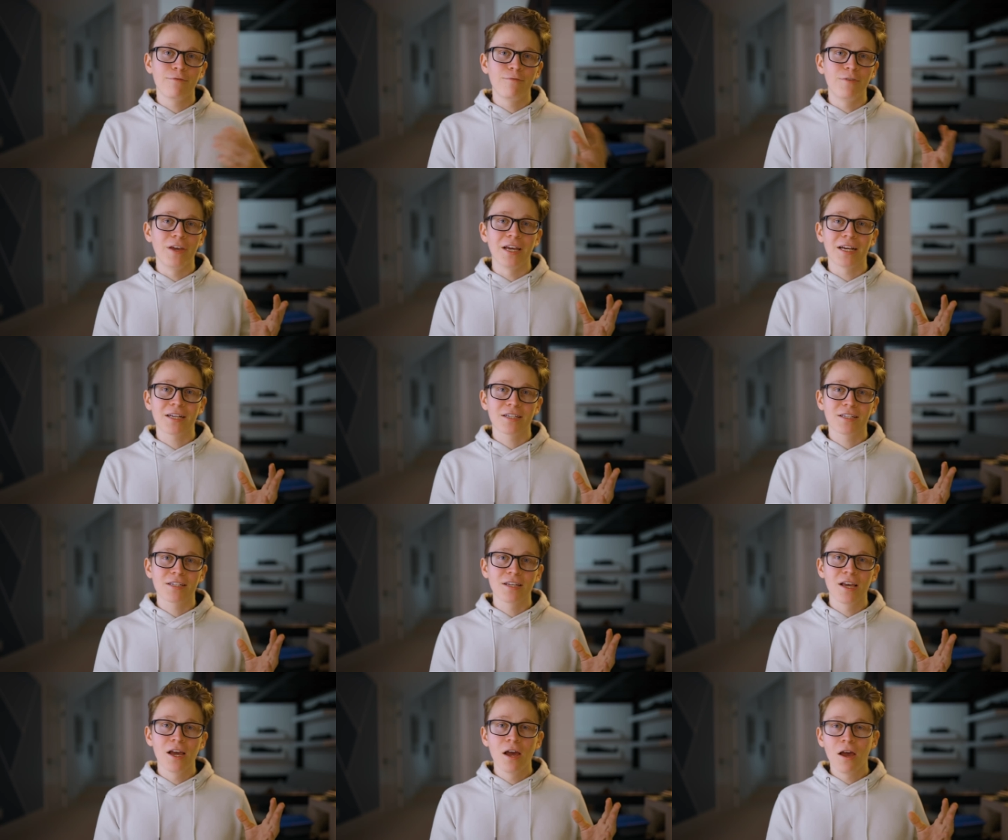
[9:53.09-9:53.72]

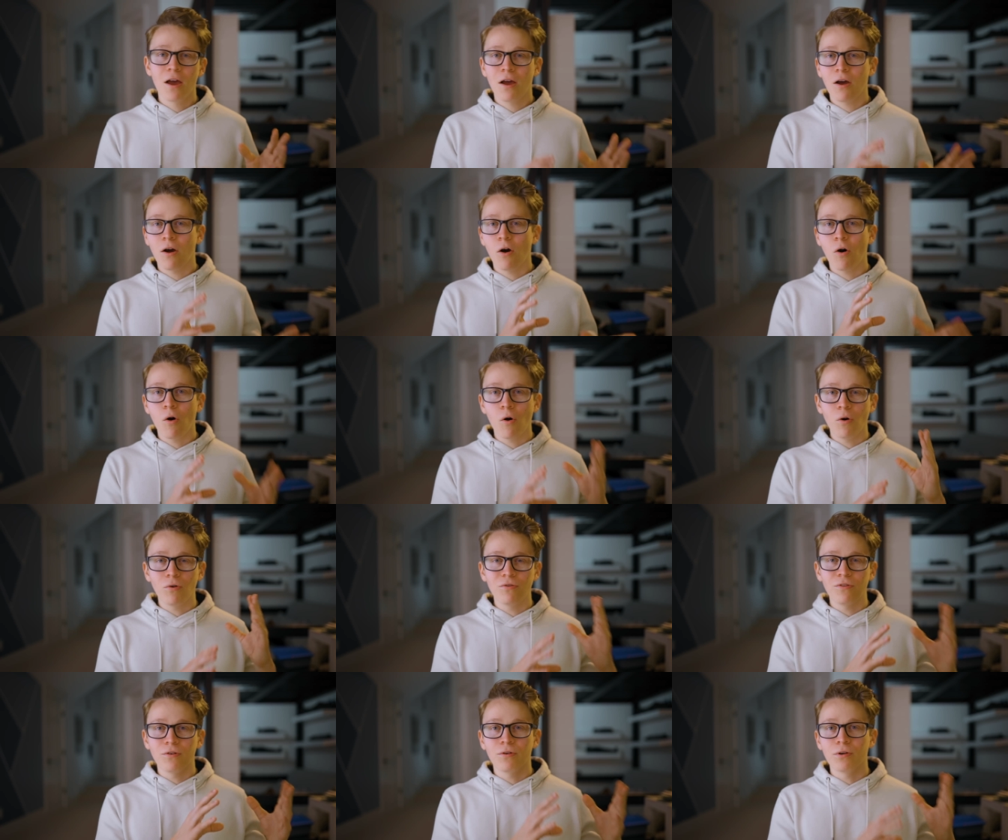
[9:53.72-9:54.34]
fix
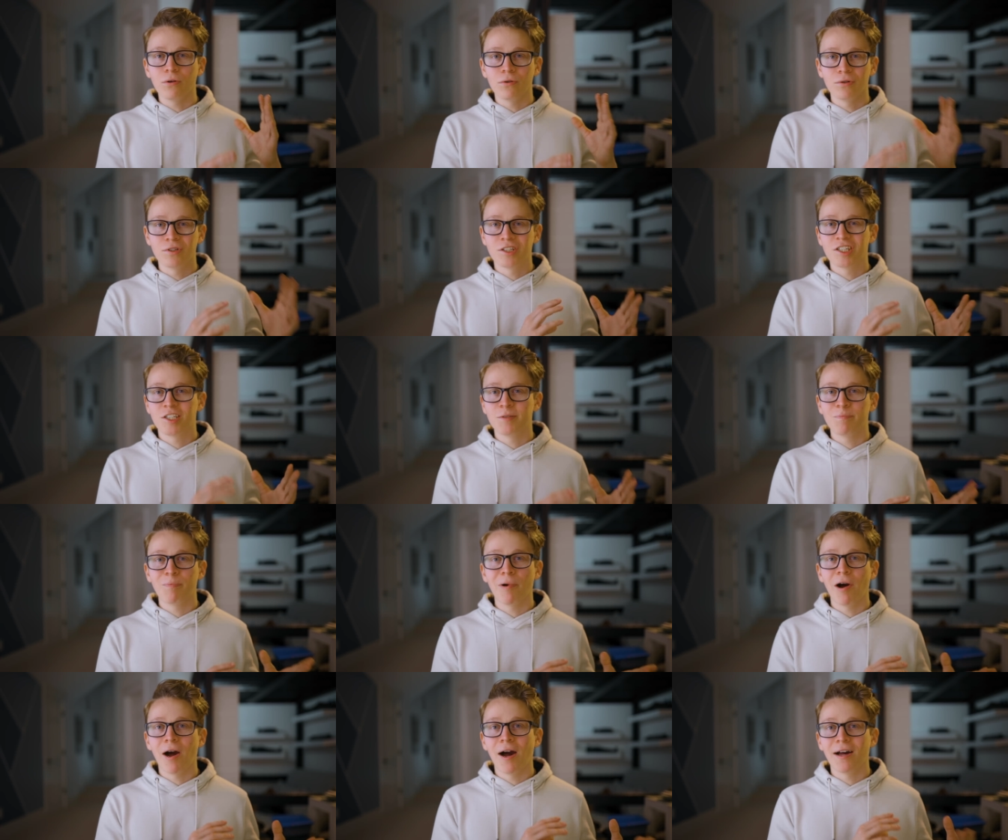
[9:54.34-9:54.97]
all the little
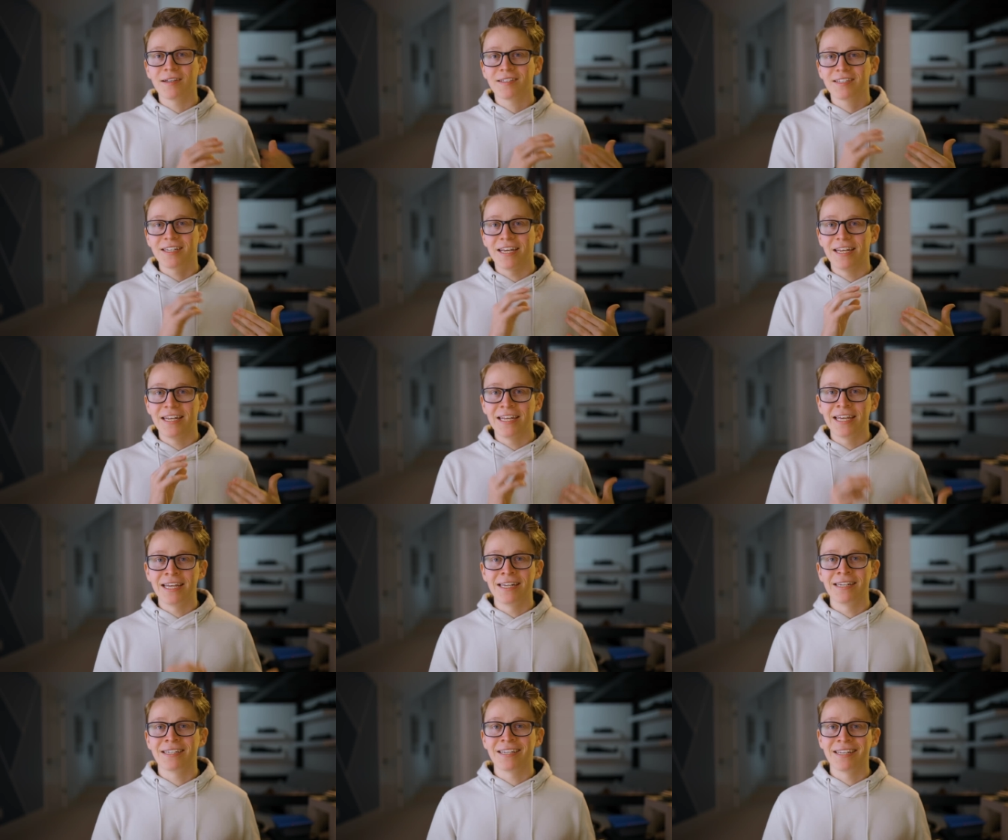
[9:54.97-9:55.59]
spots
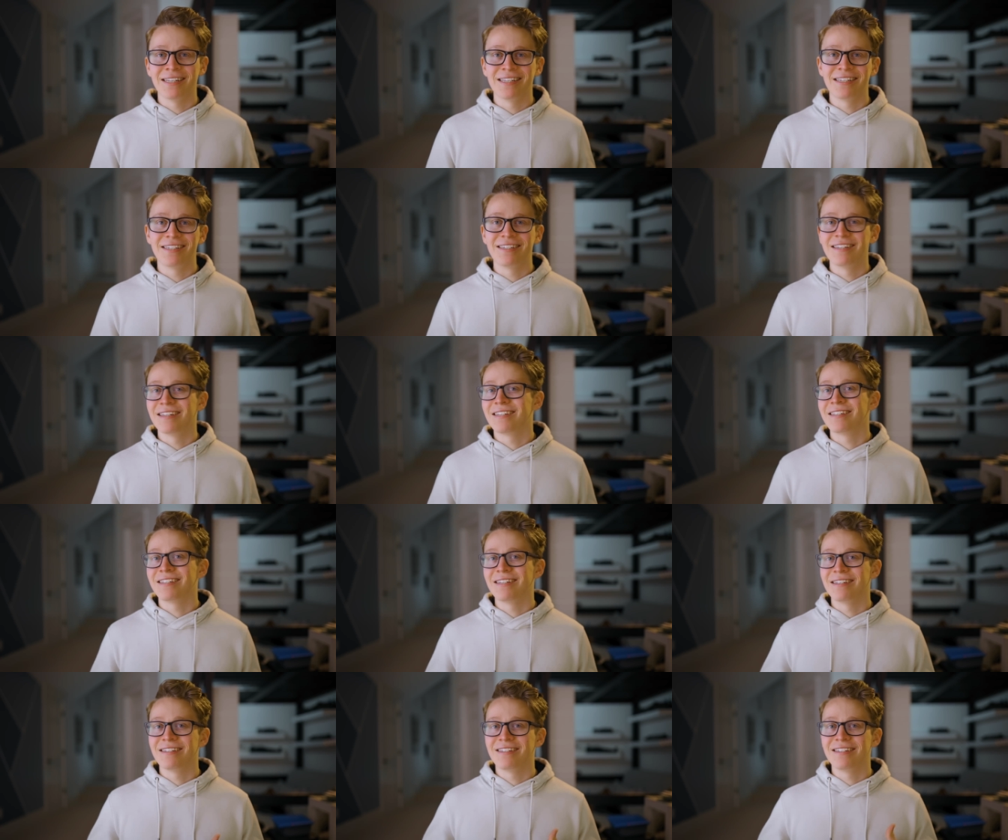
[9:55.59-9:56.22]
and
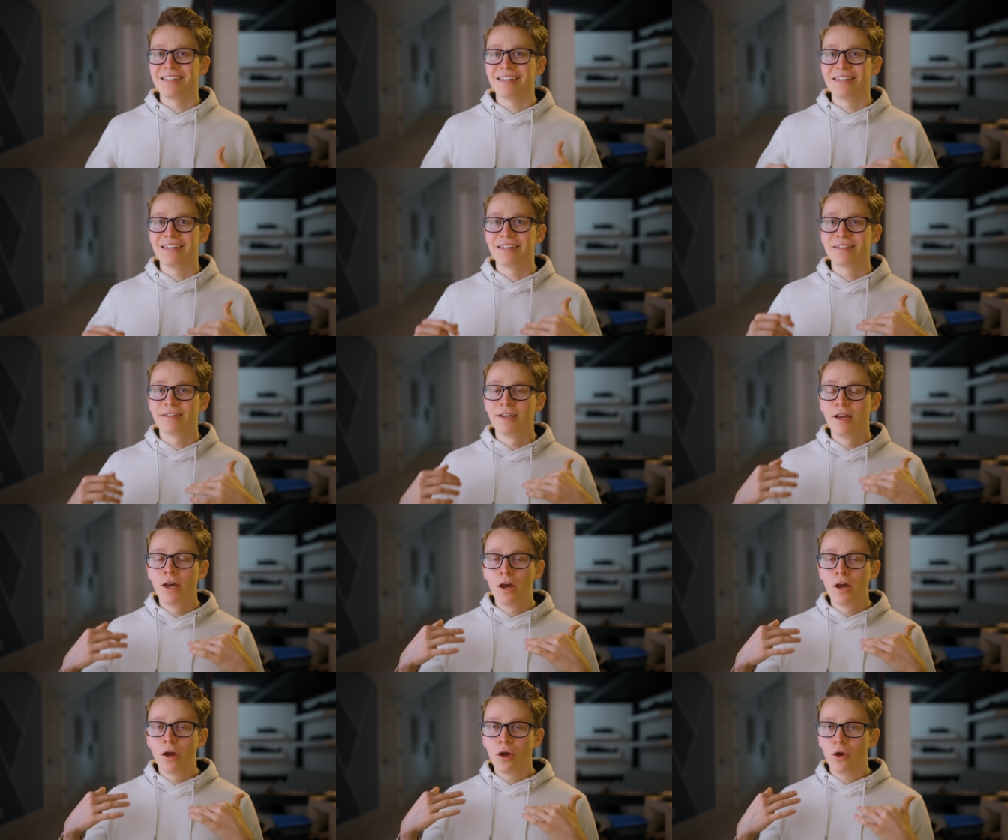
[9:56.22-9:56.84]

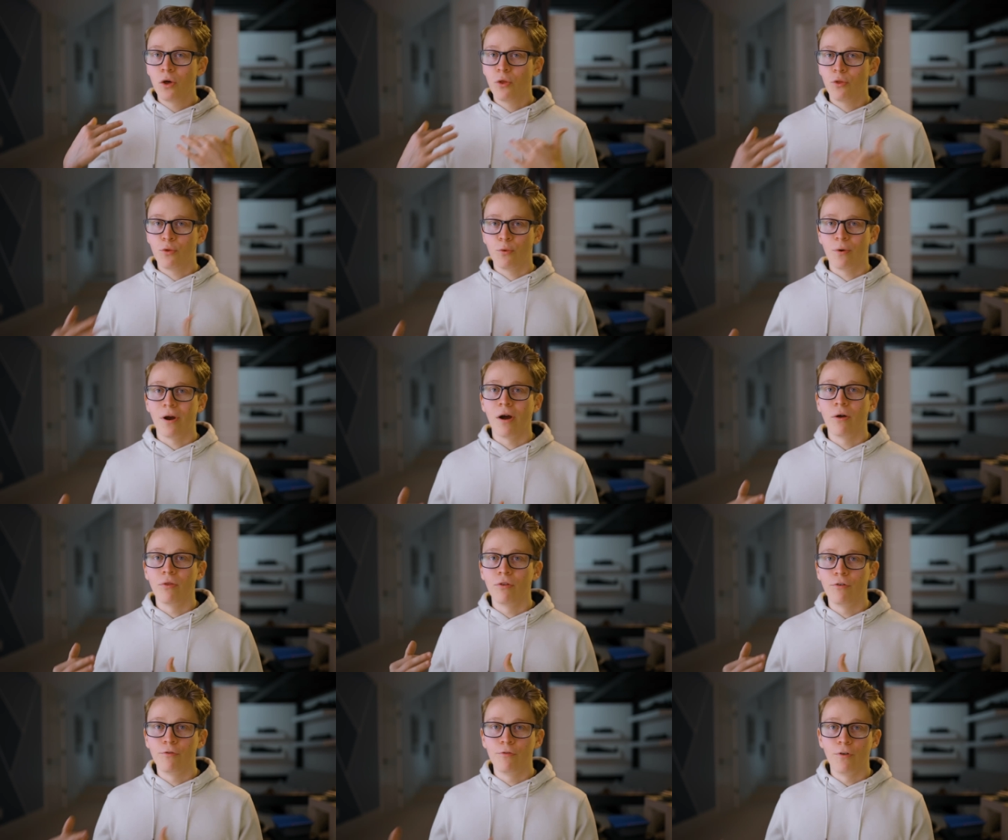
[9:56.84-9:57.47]
inconsistencies
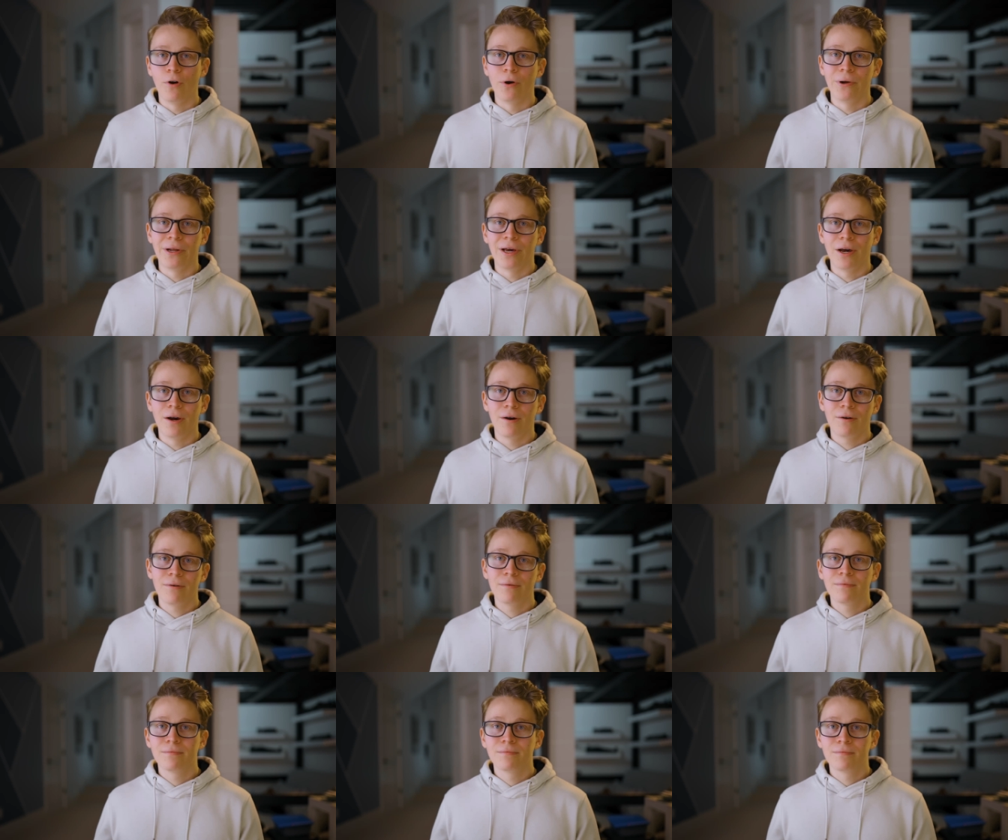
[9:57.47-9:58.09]
throughout the
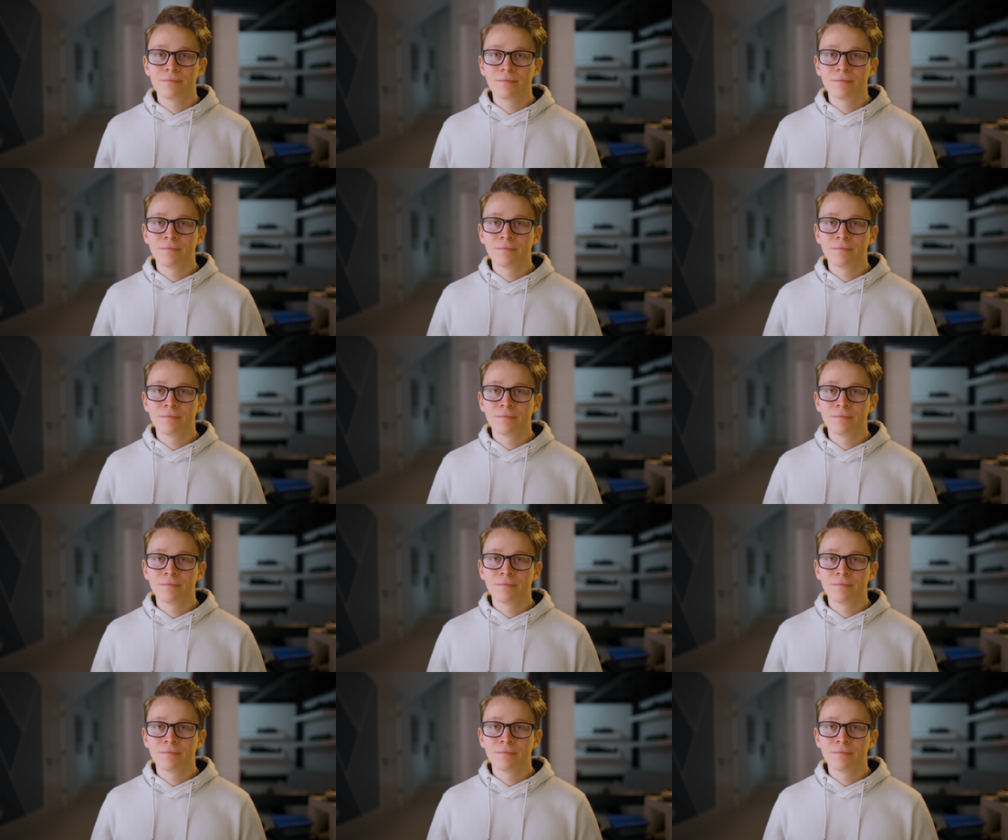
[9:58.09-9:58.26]
photo. First,